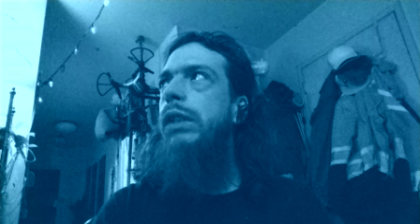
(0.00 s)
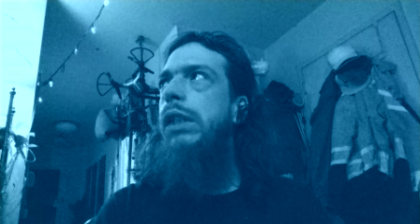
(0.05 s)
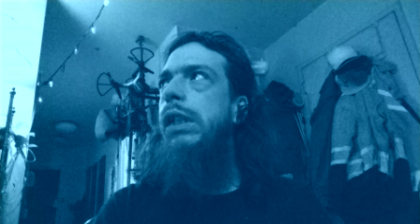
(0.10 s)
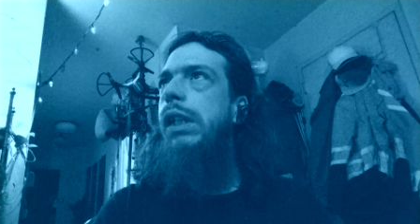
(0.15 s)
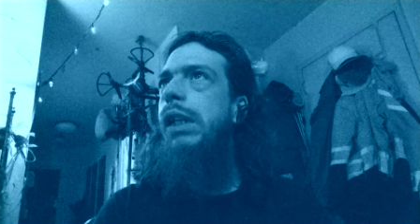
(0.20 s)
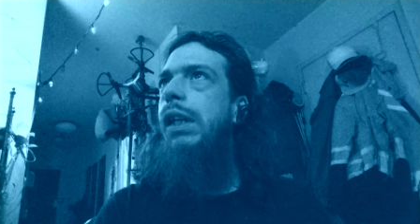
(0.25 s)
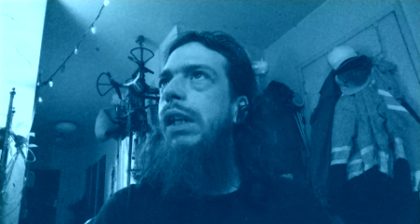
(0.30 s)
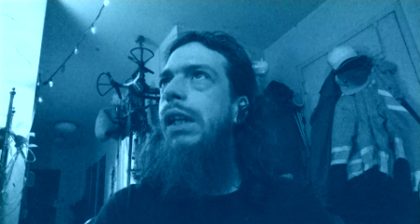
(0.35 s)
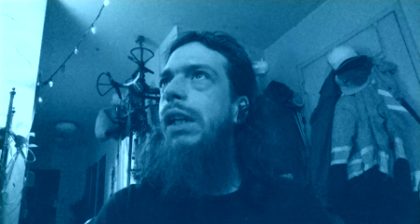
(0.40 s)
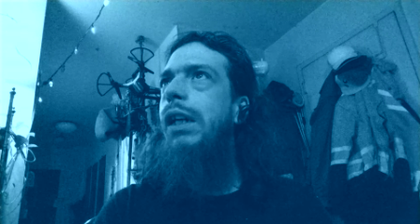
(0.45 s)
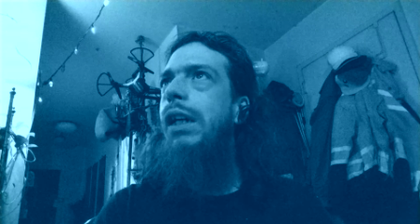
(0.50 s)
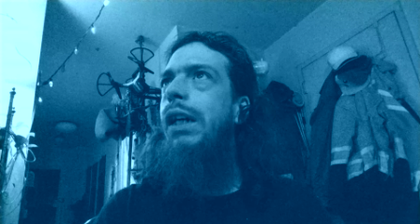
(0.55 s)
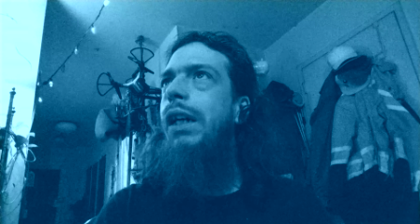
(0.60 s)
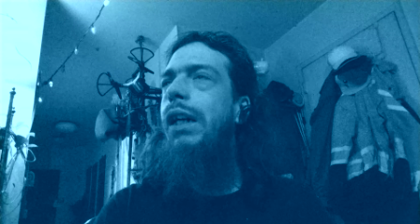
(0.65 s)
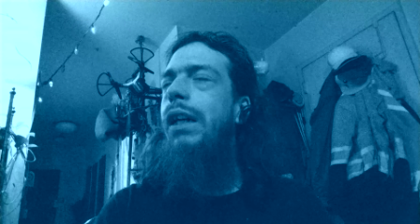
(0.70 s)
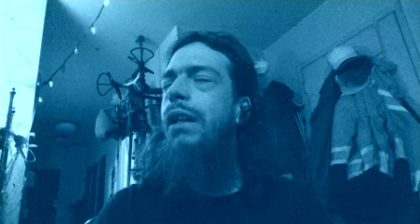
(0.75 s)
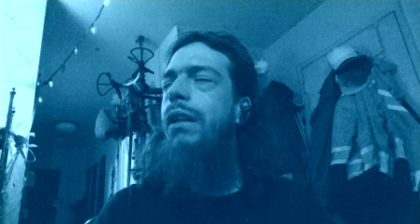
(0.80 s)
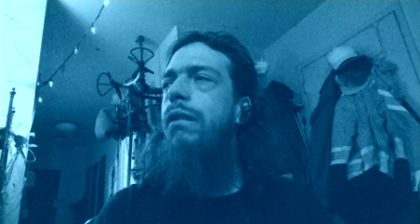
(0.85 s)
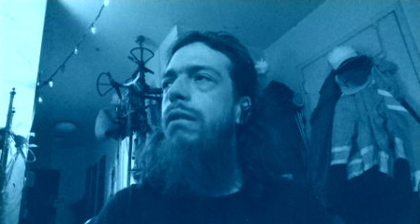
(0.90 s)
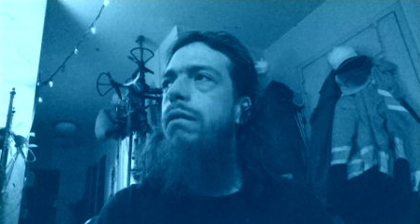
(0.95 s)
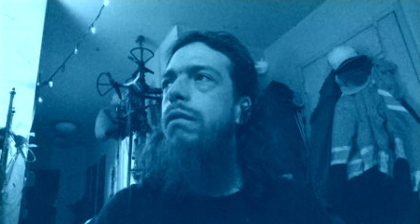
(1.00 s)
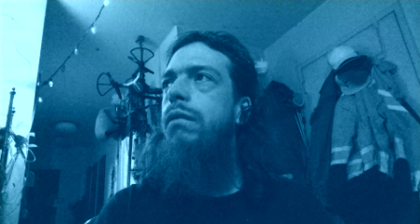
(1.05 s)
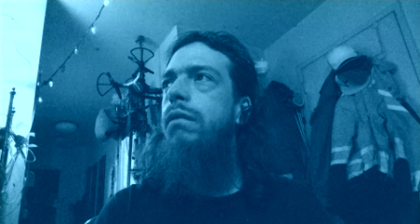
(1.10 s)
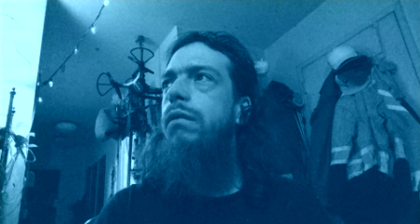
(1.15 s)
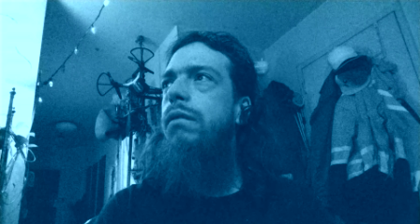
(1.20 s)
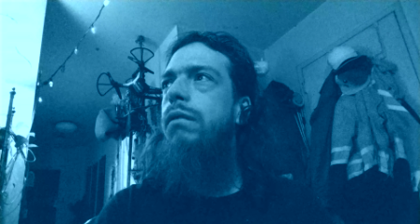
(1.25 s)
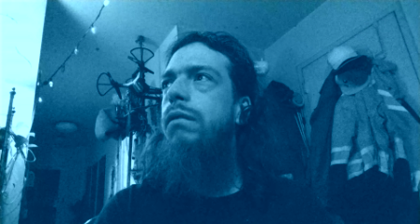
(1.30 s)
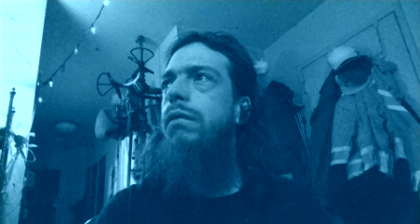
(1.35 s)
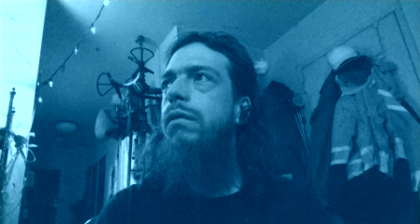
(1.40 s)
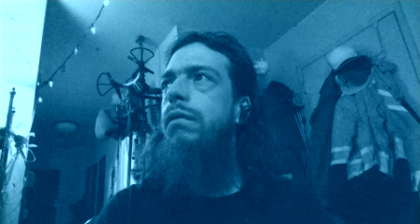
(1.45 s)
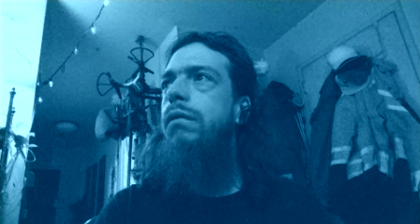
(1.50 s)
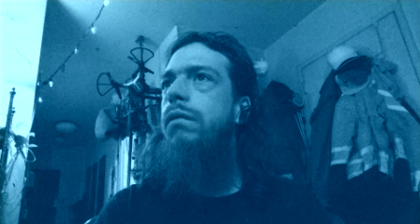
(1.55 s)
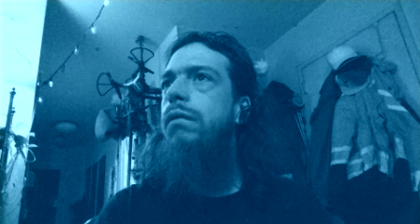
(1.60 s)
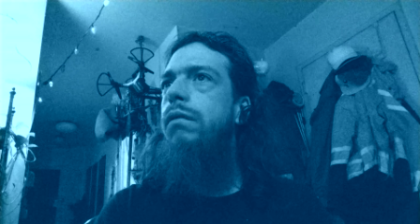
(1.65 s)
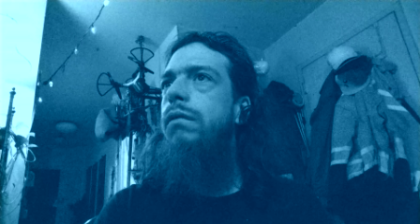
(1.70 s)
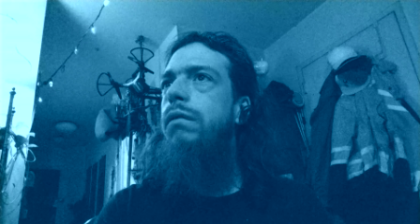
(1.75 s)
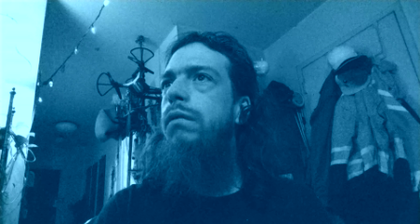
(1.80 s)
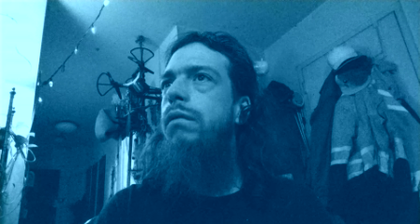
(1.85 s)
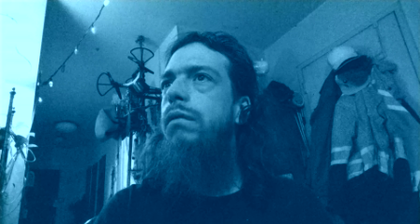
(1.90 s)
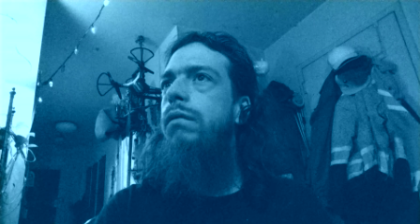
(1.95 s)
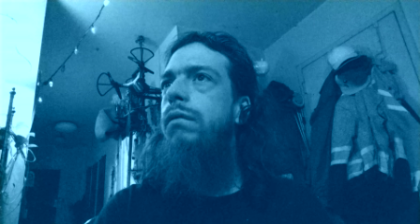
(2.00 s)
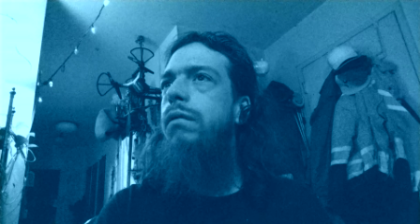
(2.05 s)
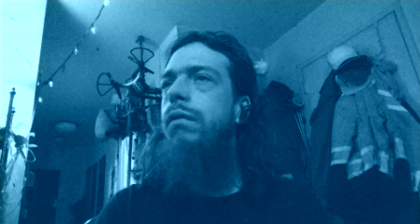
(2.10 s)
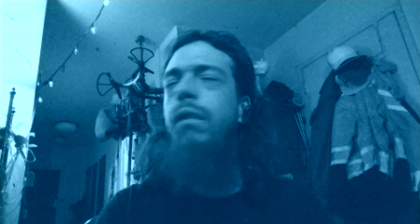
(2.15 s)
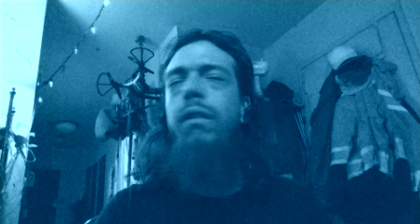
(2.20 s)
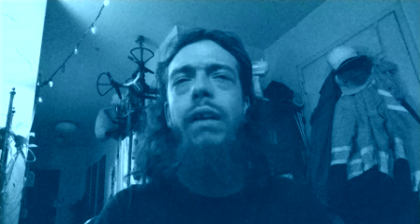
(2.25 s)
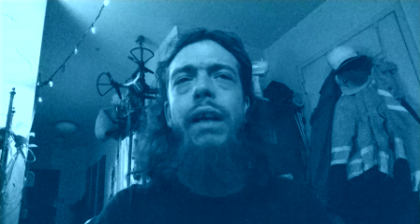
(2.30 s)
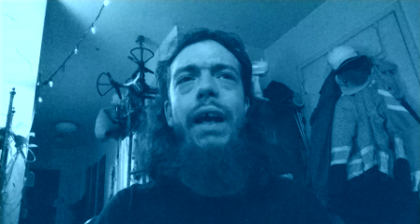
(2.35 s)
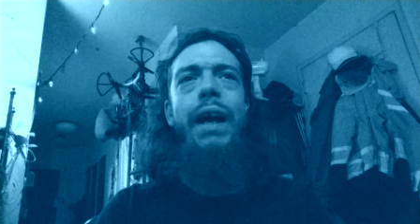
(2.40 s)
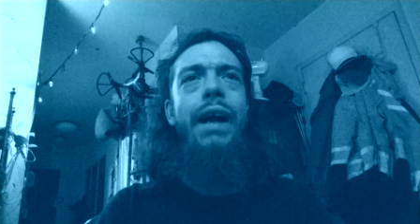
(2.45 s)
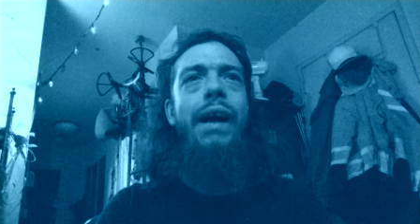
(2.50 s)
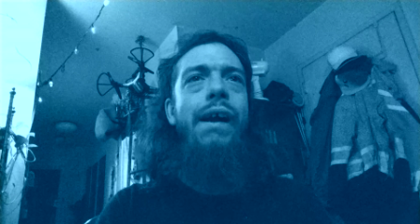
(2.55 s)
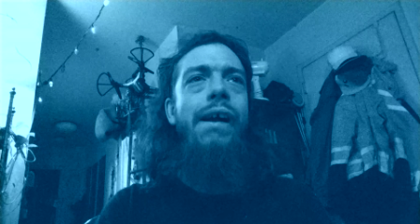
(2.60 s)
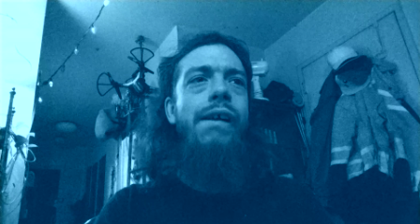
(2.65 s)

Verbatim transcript: uh, oh, yeah.